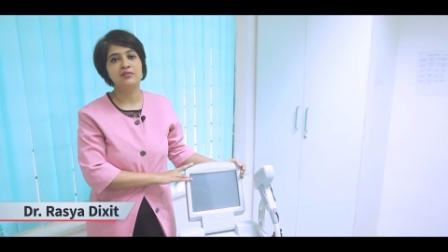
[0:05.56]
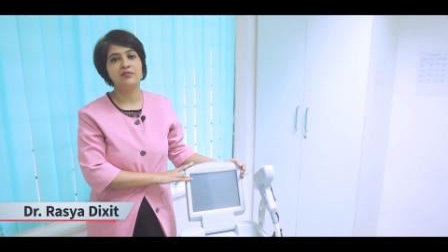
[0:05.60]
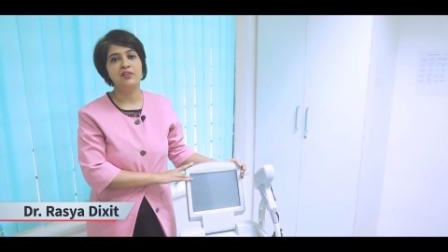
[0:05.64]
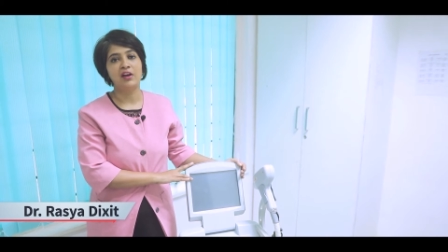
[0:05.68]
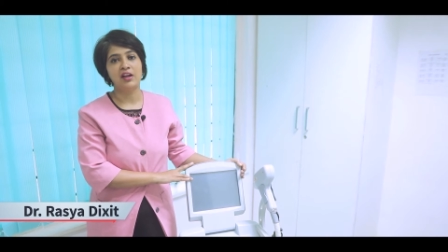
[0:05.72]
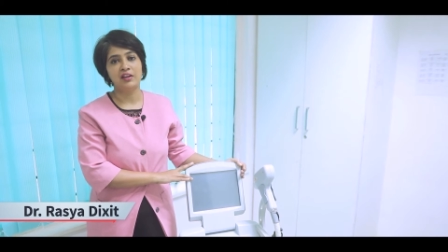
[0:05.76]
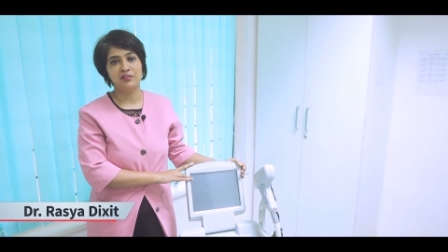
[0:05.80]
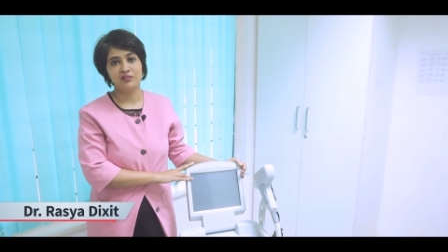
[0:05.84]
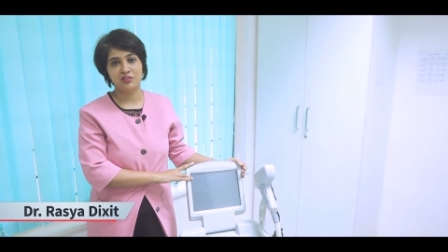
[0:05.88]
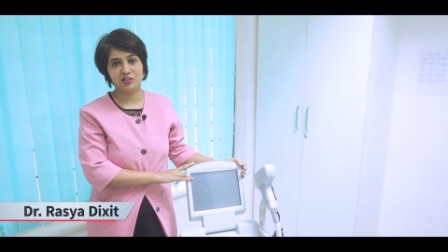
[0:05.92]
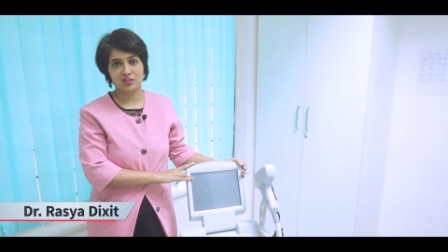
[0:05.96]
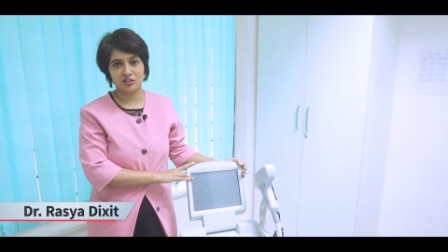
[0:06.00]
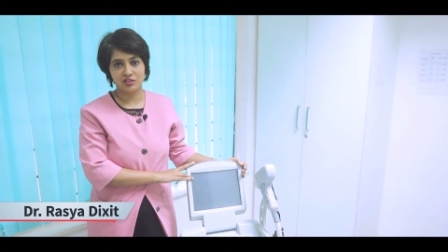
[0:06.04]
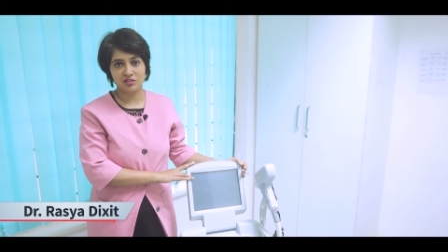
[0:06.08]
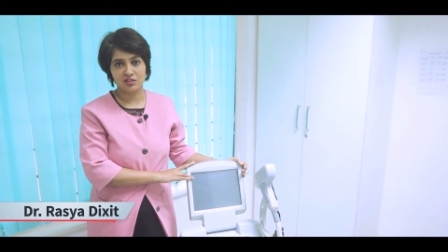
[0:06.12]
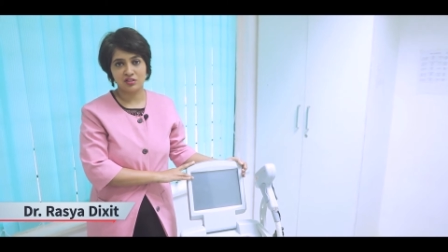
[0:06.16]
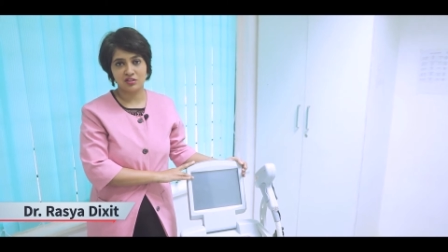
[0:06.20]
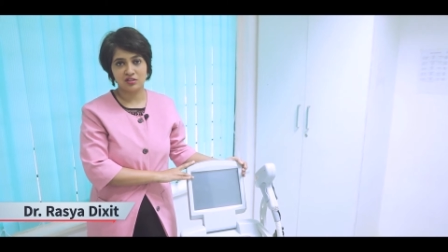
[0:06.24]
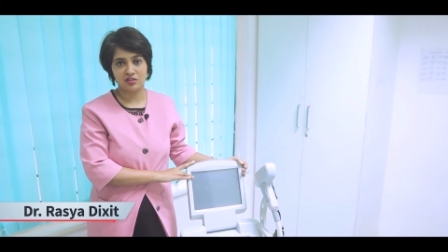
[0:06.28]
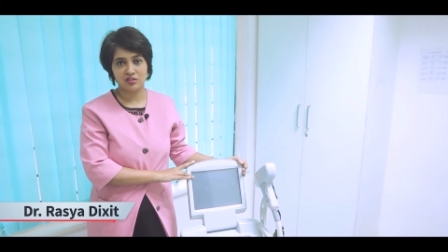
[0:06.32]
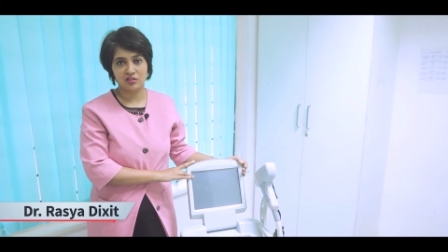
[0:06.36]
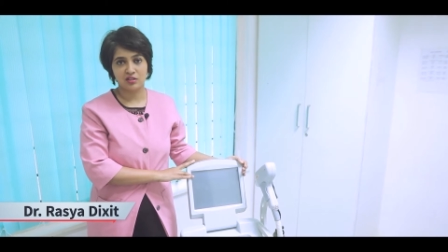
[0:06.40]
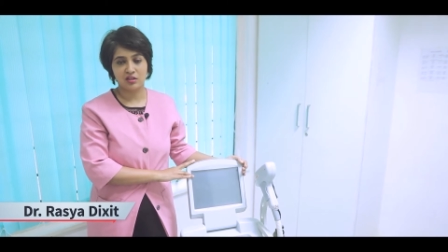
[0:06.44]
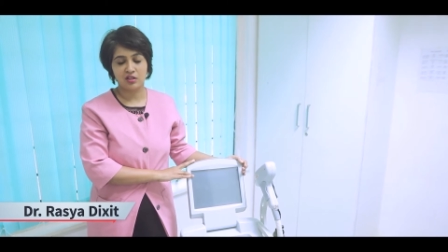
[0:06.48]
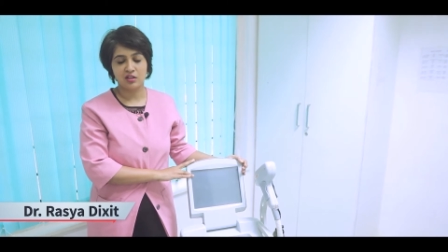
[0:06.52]
5
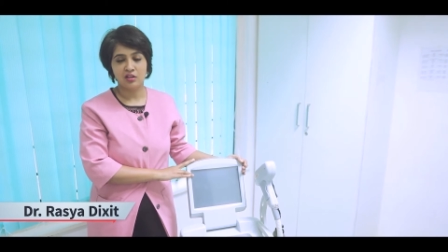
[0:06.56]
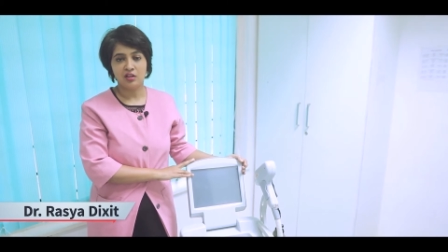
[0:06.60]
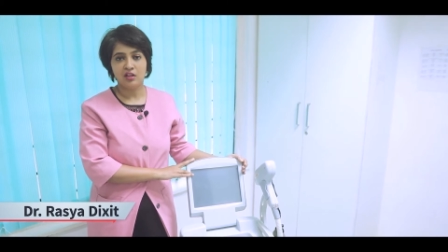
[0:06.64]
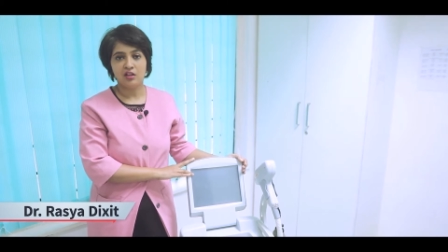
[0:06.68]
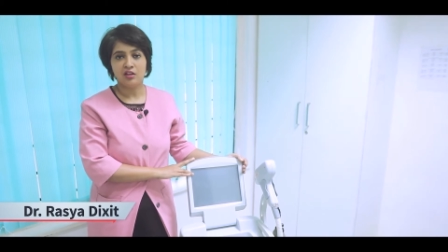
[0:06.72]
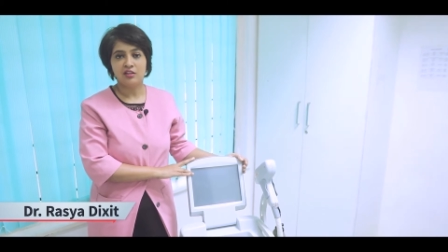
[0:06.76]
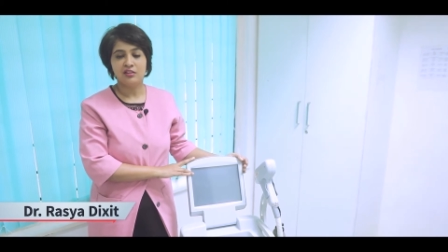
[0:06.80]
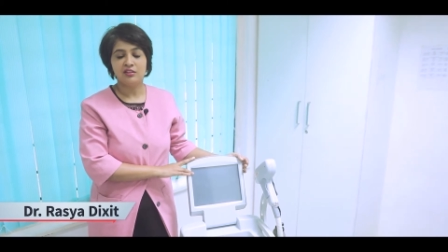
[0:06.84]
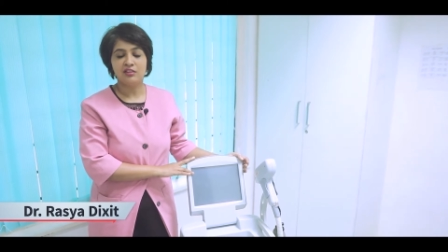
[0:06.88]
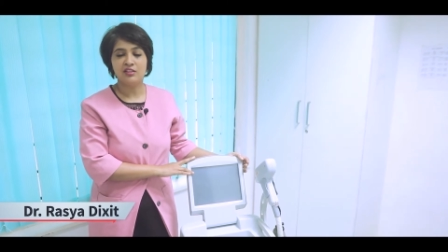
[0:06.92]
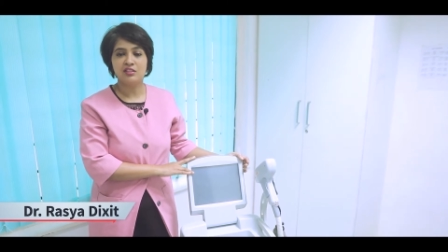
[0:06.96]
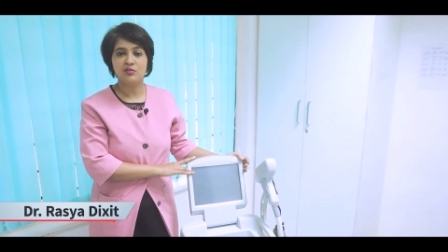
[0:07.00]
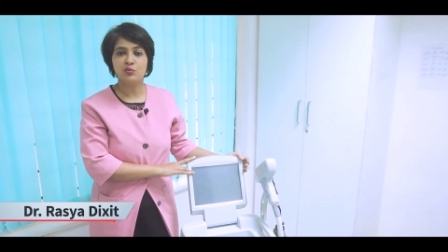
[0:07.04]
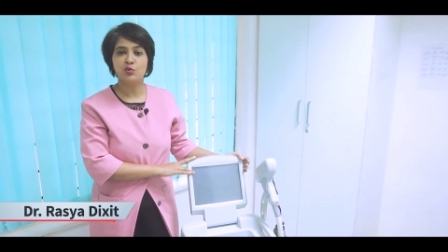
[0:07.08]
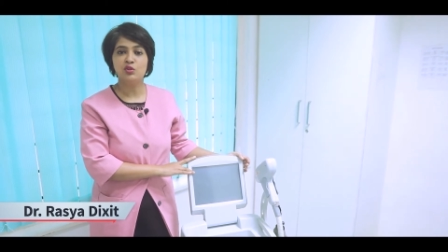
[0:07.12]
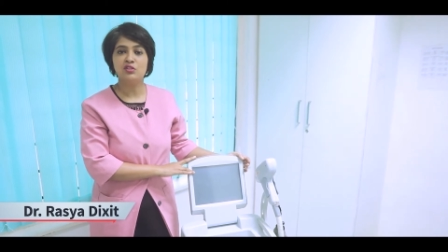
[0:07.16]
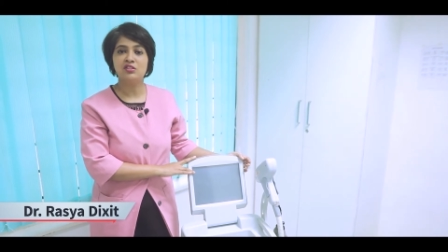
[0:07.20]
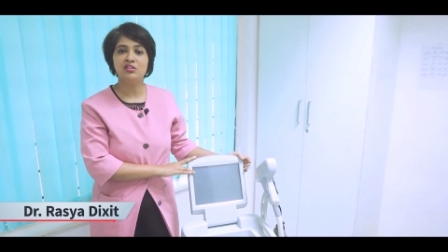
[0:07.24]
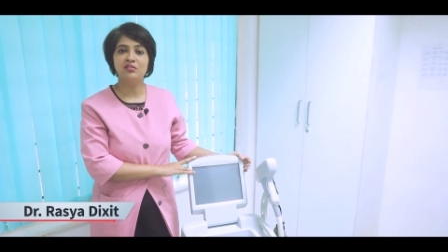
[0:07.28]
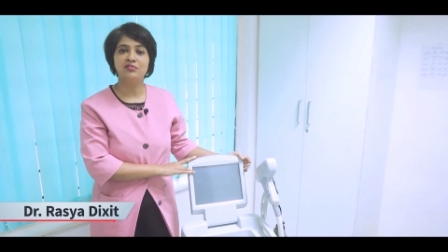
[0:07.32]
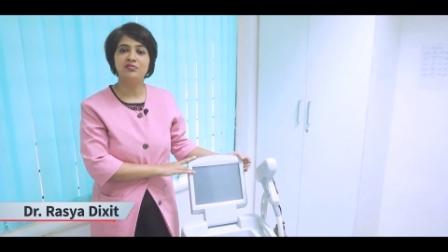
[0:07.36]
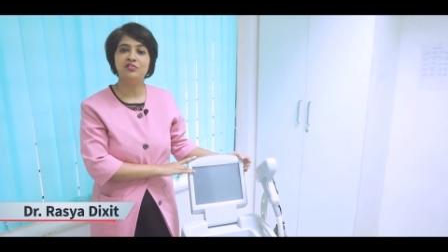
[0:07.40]
years. This was the